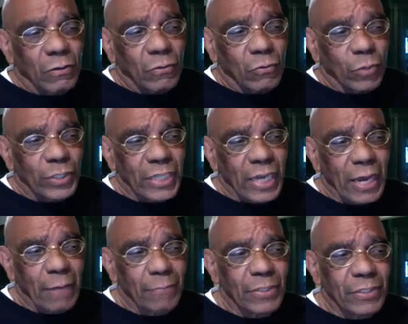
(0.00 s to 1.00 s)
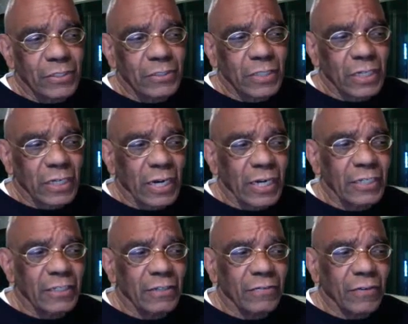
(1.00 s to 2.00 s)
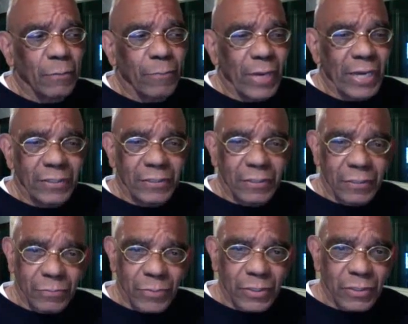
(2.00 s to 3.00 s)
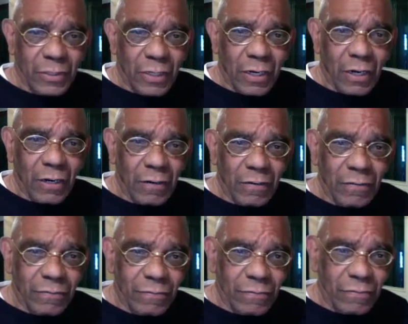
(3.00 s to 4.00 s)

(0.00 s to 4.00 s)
what's happening is a kind of abandonment of